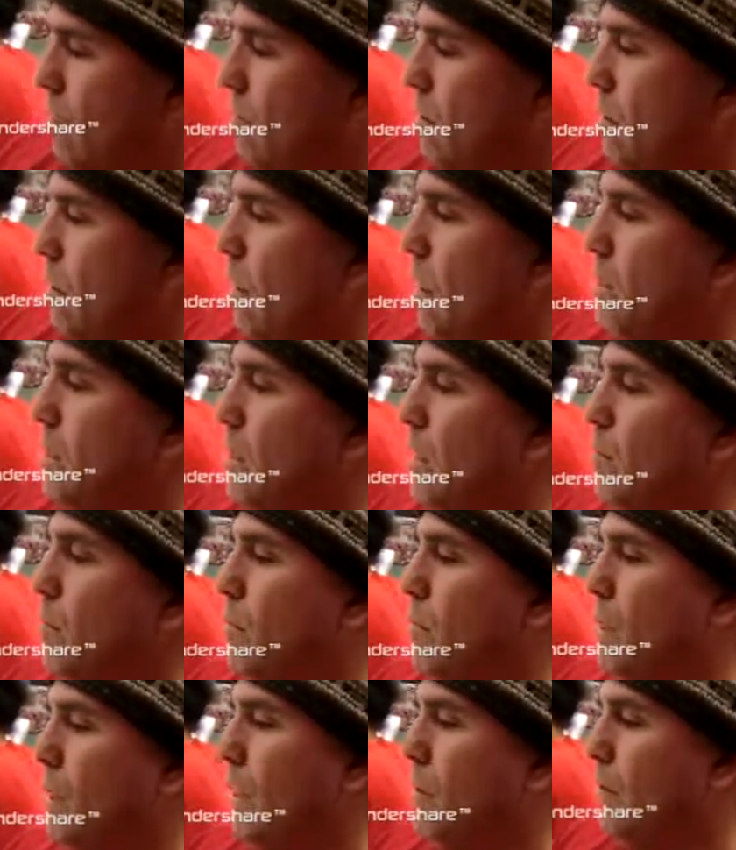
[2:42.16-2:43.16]
His
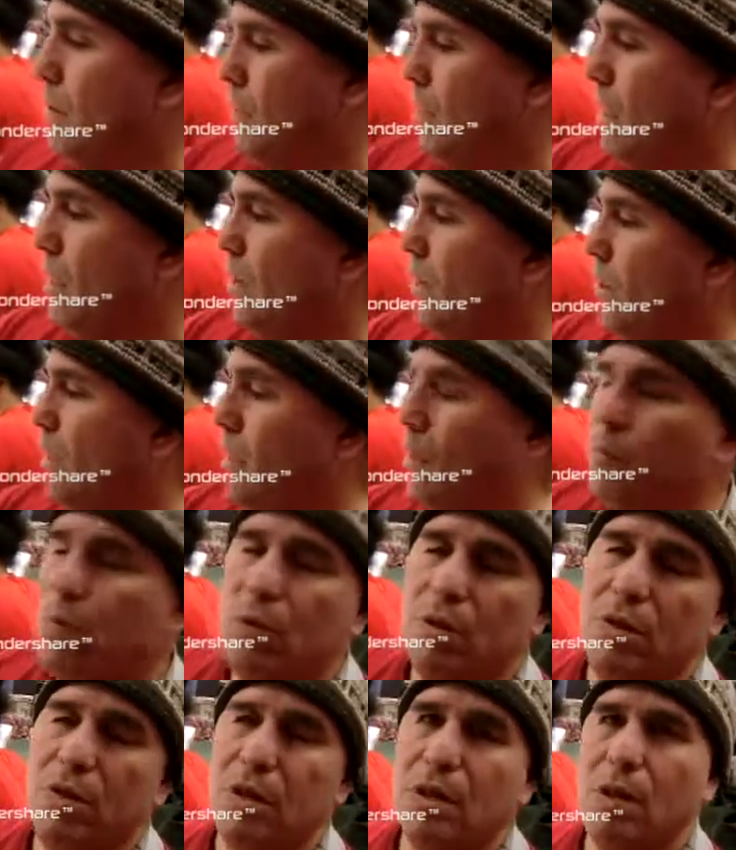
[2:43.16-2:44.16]
name
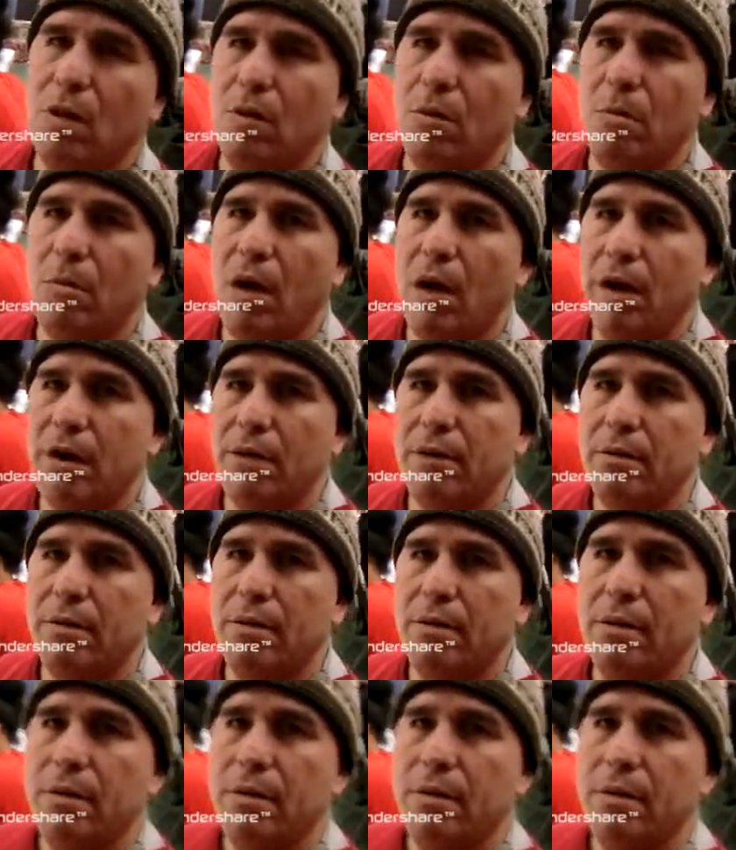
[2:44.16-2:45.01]
was Dakota Meyer.